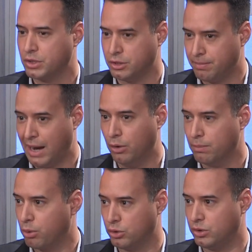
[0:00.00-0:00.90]
Just my own
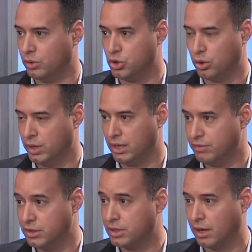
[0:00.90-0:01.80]
personal journey
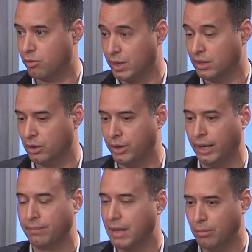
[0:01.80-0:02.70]
of discovery and
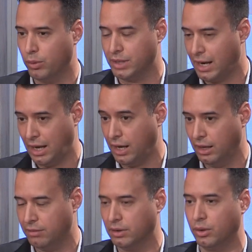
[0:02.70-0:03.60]
learning. I
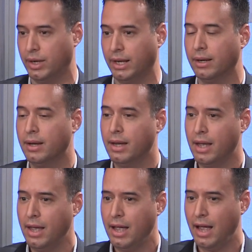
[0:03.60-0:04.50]
love learning.
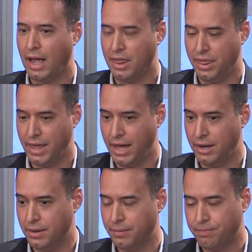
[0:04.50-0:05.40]
And
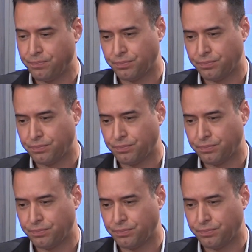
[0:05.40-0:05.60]
then